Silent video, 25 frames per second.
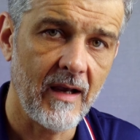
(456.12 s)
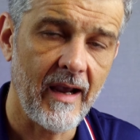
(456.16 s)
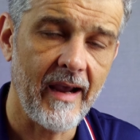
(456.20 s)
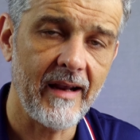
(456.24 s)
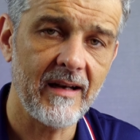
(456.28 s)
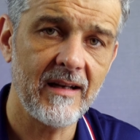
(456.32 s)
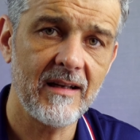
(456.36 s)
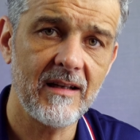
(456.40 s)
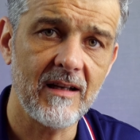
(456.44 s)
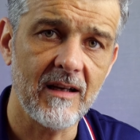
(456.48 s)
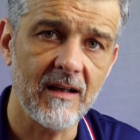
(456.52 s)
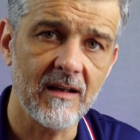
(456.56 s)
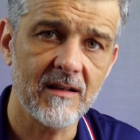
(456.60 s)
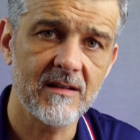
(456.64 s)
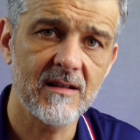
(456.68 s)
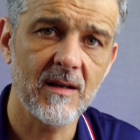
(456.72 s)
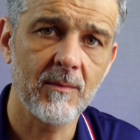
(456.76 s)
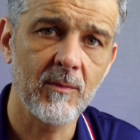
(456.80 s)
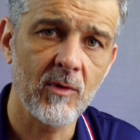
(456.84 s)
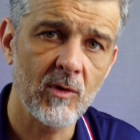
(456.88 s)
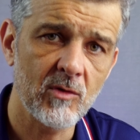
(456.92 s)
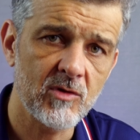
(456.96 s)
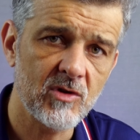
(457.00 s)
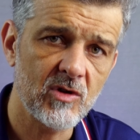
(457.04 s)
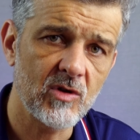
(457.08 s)
Editing is
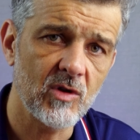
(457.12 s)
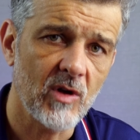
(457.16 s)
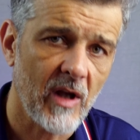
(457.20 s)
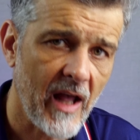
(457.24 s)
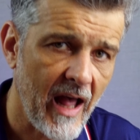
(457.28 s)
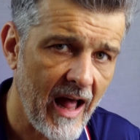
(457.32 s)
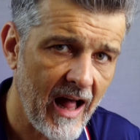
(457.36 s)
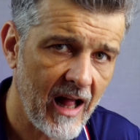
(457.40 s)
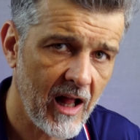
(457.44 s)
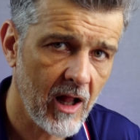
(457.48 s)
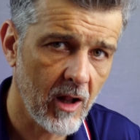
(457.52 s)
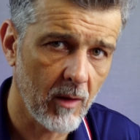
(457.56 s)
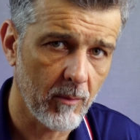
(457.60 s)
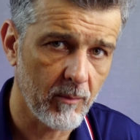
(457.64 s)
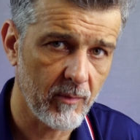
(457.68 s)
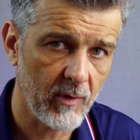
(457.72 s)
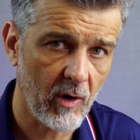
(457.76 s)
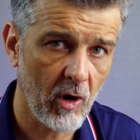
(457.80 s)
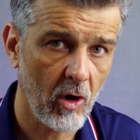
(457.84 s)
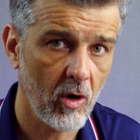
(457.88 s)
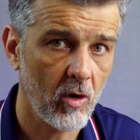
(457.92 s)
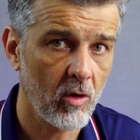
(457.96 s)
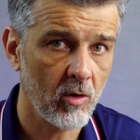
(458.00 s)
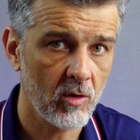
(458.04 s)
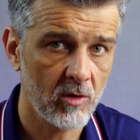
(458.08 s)
supposed to help
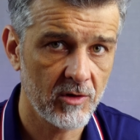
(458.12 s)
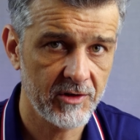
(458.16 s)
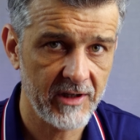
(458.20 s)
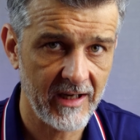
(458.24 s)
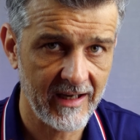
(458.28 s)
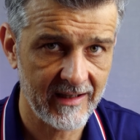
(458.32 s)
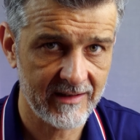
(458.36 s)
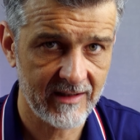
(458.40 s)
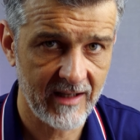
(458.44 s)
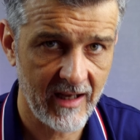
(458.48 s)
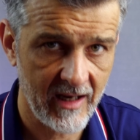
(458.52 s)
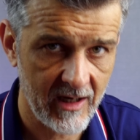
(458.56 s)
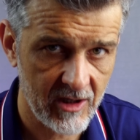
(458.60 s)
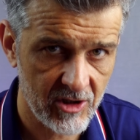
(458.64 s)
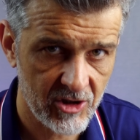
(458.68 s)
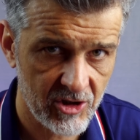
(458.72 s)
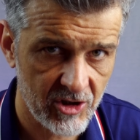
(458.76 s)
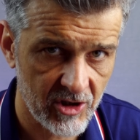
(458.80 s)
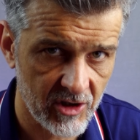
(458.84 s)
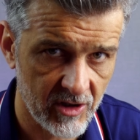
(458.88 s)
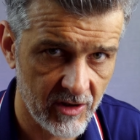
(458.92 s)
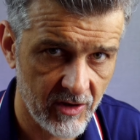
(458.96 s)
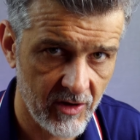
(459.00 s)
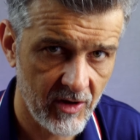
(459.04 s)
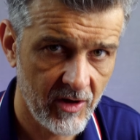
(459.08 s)
hold the
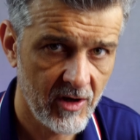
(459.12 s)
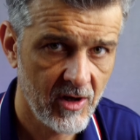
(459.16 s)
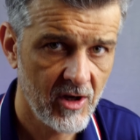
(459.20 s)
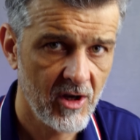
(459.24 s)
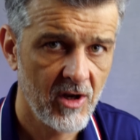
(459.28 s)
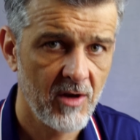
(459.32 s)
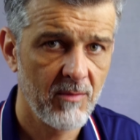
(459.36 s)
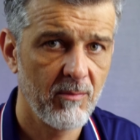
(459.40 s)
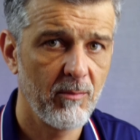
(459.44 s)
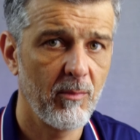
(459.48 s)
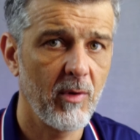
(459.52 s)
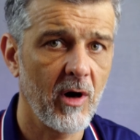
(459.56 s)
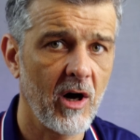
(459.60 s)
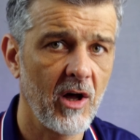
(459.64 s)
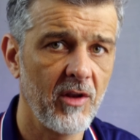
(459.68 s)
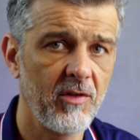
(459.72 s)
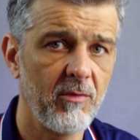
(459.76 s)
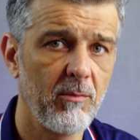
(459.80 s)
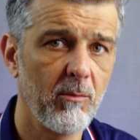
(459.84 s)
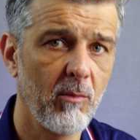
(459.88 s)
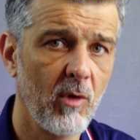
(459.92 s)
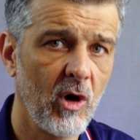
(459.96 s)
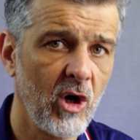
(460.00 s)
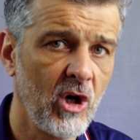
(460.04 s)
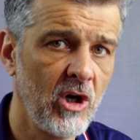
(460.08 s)
attention, but
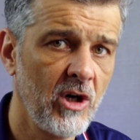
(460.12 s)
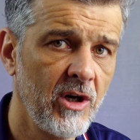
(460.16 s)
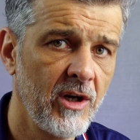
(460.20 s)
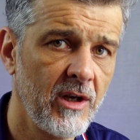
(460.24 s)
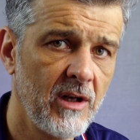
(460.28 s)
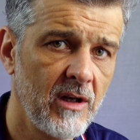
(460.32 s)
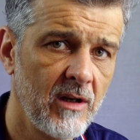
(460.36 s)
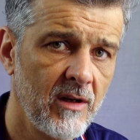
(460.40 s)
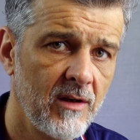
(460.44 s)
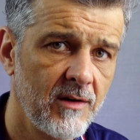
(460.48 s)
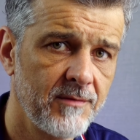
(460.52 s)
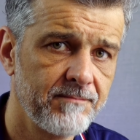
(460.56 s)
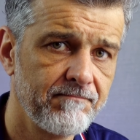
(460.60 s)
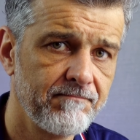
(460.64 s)
mine